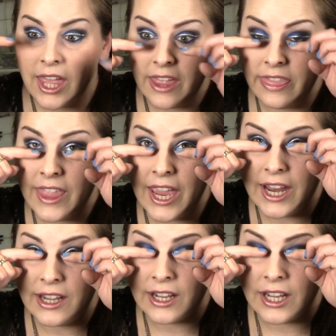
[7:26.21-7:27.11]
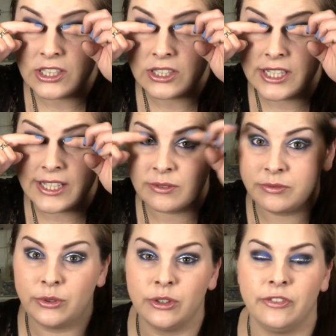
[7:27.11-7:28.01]
And then I shall take some
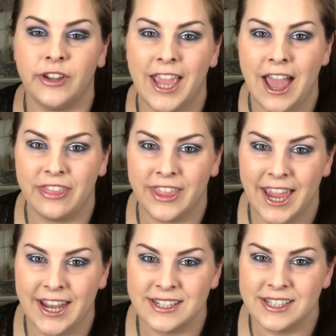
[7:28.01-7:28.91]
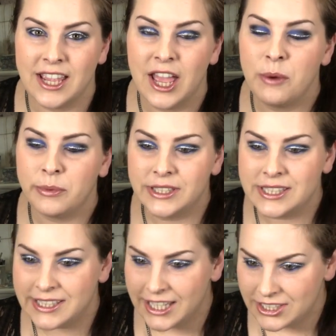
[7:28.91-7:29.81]
photos for you at the end. But
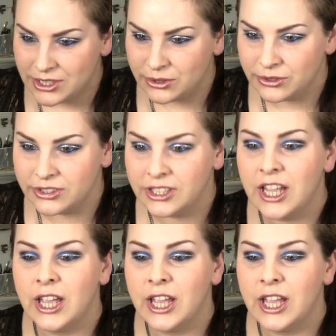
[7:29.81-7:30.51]
stay tuned.